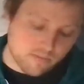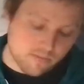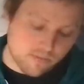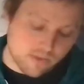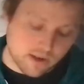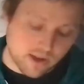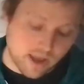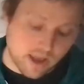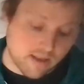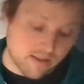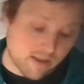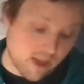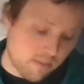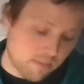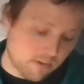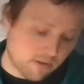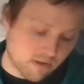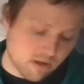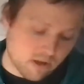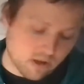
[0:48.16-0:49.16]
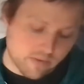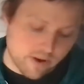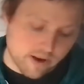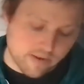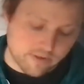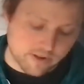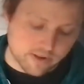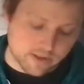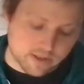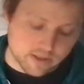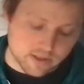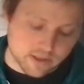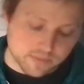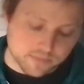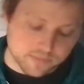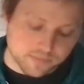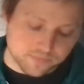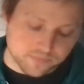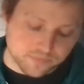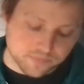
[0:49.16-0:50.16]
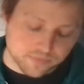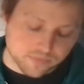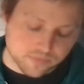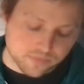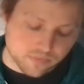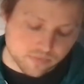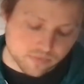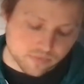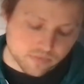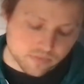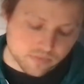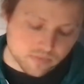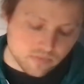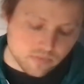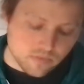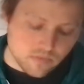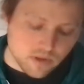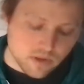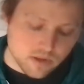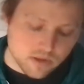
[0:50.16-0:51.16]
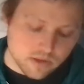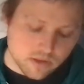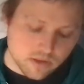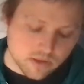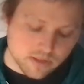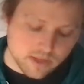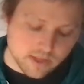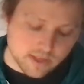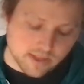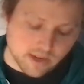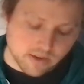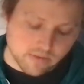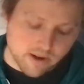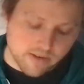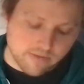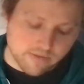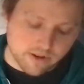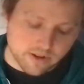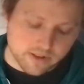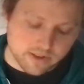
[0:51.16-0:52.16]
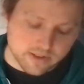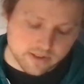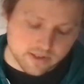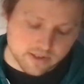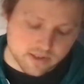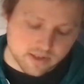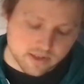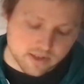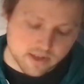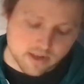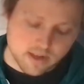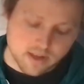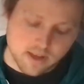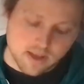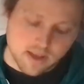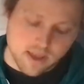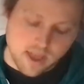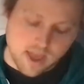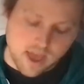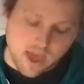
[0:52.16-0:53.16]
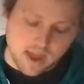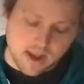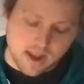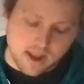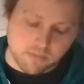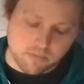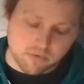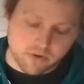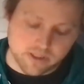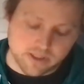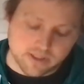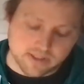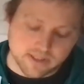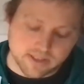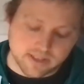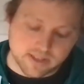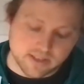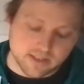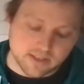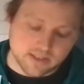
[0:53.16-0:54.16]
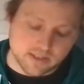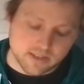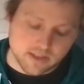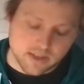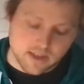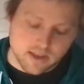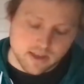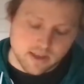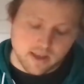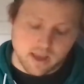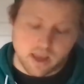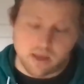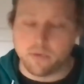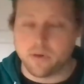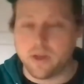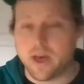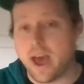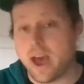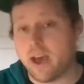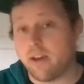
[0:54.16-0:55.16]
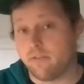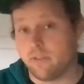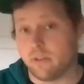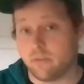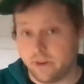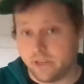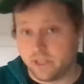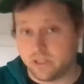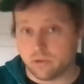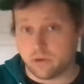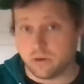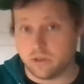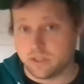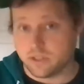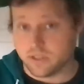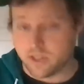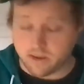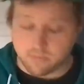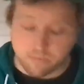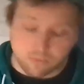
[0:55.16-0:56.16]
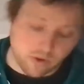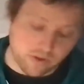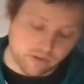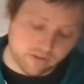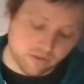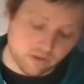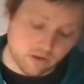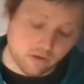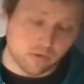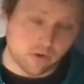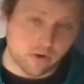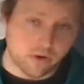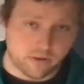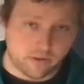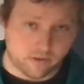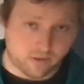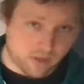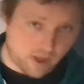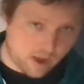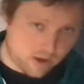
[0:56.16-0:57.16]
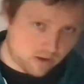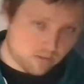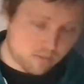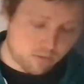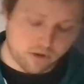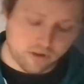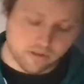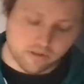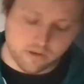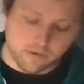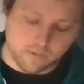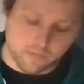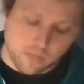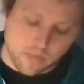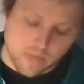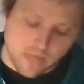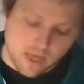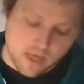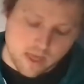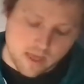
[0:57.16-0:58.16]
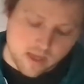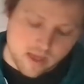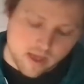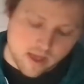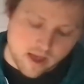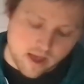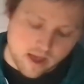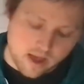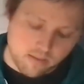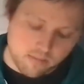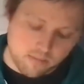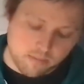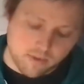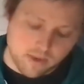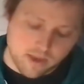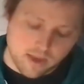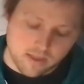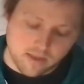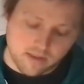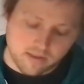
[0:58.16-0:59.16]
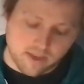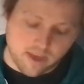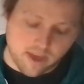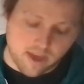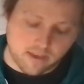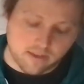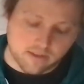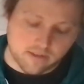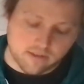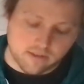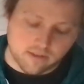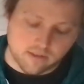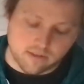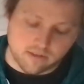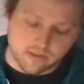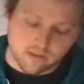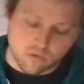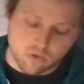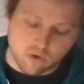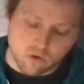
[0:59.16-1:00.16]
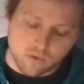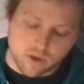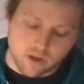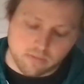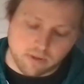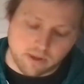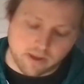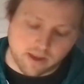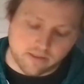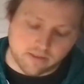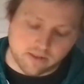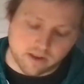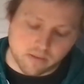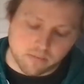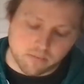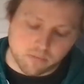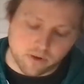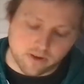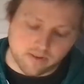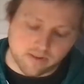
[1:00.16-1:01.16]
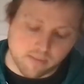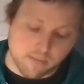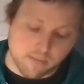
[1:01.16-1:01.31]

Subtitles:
the data type is called reference. So you'll see it's a reference, and in parentheses, it will have the resources that it points to, or it's allowed to point to. In this case, this is a cool one because it can point to